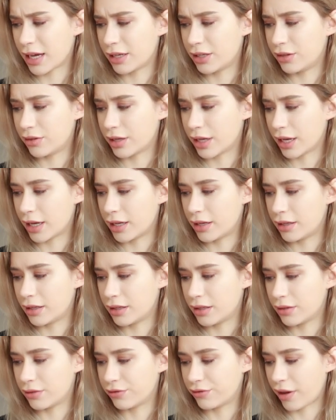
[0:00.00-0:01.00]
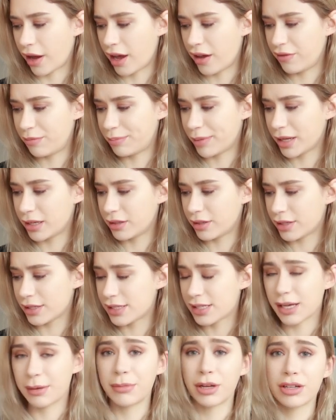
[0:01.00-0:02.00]
that, and you get 5
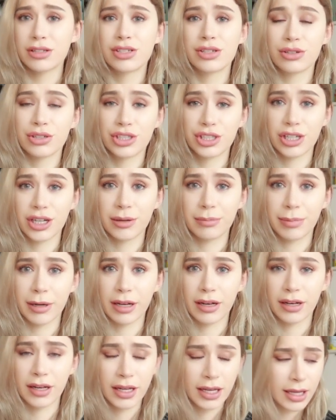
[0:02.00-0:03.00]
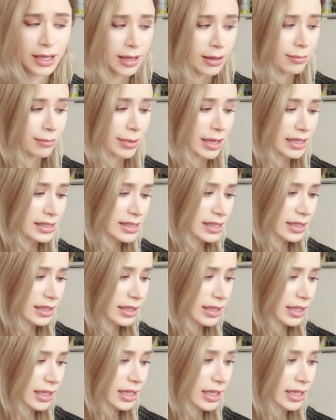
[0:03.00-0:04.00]
bundles. I'm not too sure, but
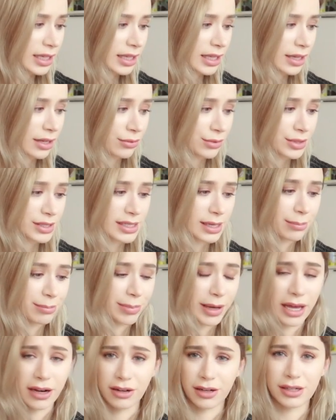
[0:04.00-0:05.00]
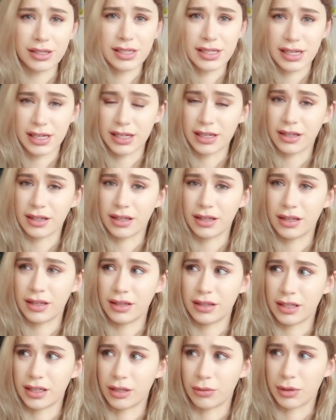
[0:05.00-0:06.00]
basically it was a better
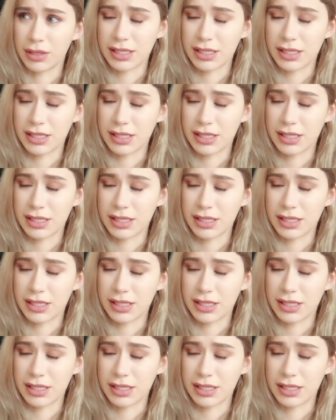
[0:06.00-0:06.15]
deal than the